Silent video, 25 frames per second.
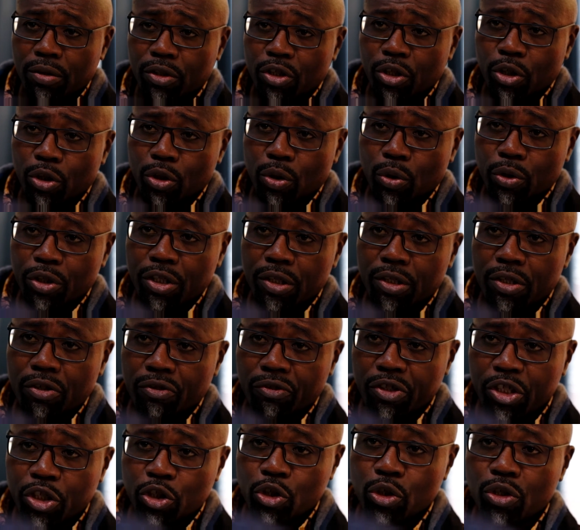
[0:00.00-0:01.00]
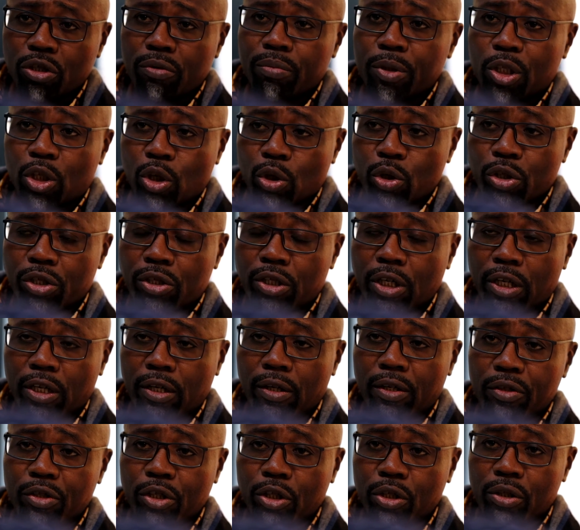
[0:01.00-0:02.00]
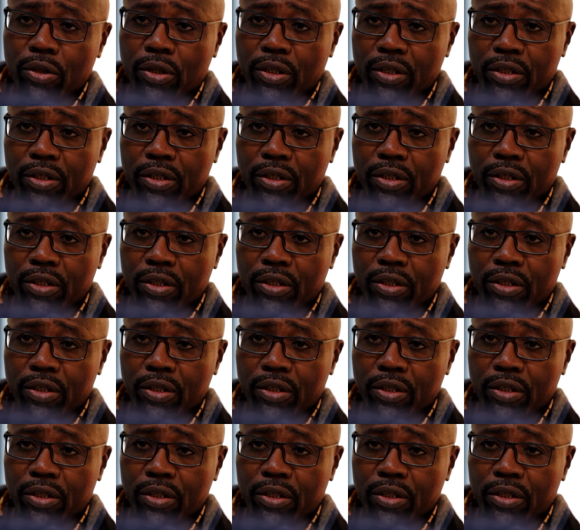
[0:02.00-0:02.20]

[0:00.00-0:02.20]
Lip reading: you know, in the region, because you know,